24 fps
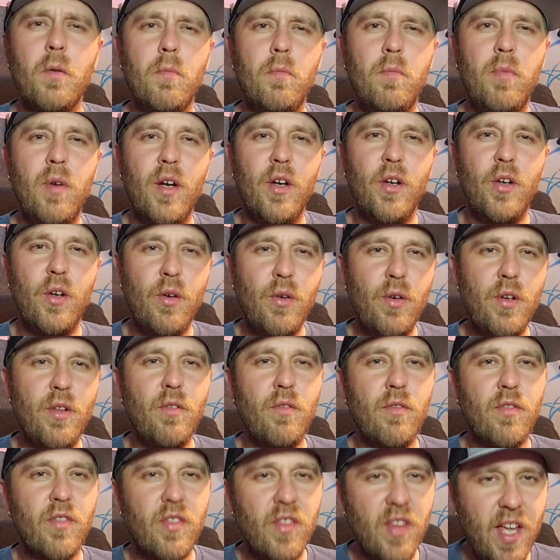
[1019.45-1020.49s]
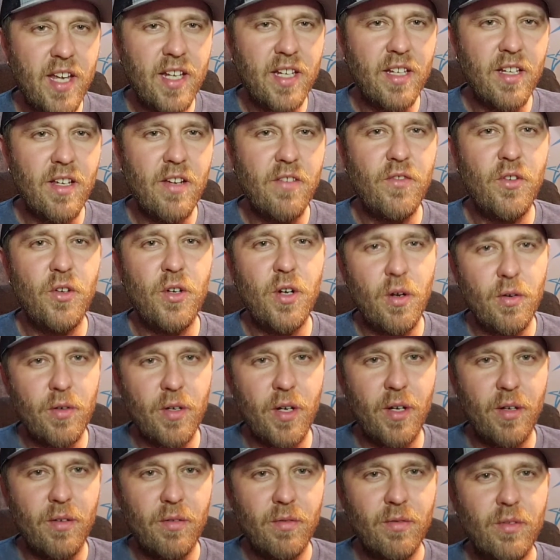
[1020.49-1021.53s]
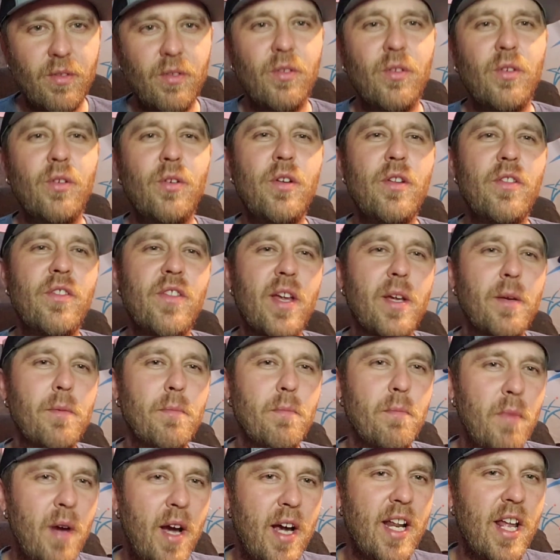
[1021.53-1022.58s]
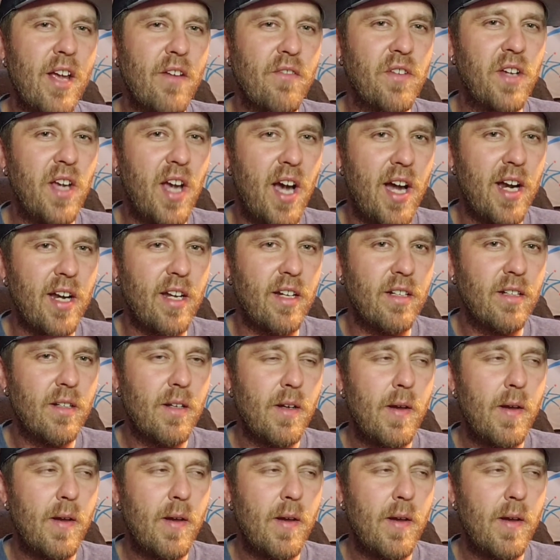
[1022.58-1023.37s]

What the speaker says: But who do you think, if you don't know, who you think might have got it?